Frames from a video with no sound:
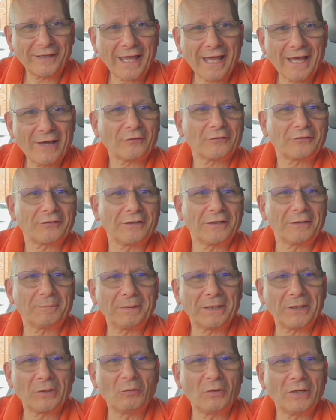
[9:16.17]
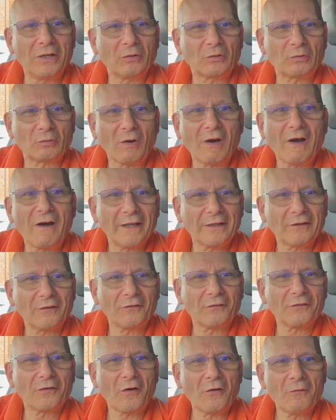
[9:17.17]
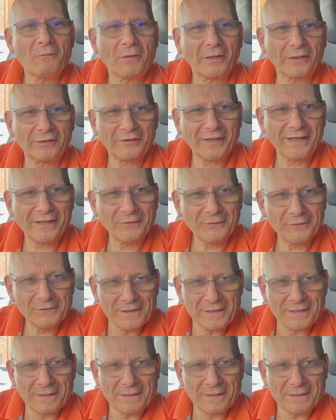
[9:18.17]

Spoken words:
out to the big worldwide on my channel.